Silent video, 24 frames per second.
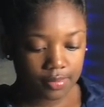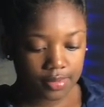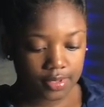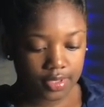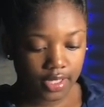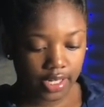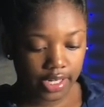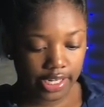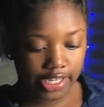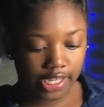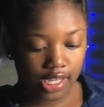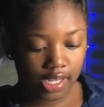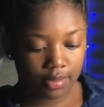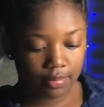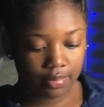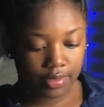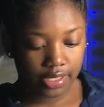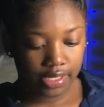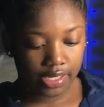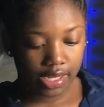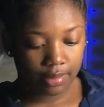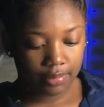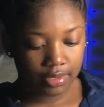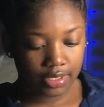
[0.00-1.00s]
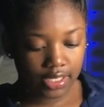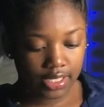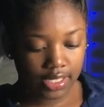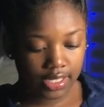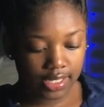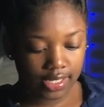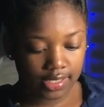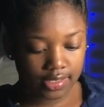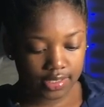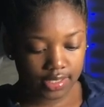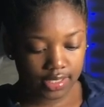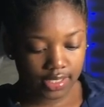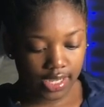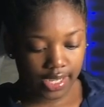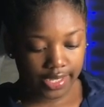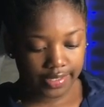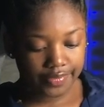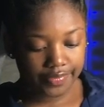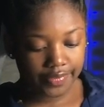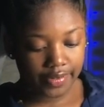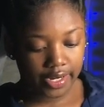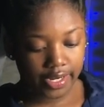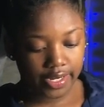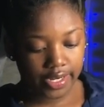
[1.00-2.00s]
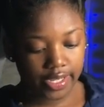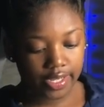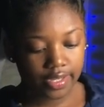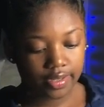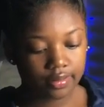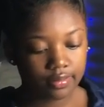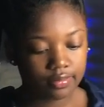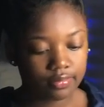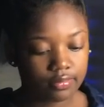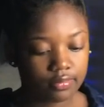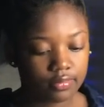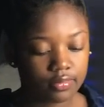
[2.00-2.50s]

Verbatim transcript: sorry y'all, but I'm gonna get it out to you guys Friday.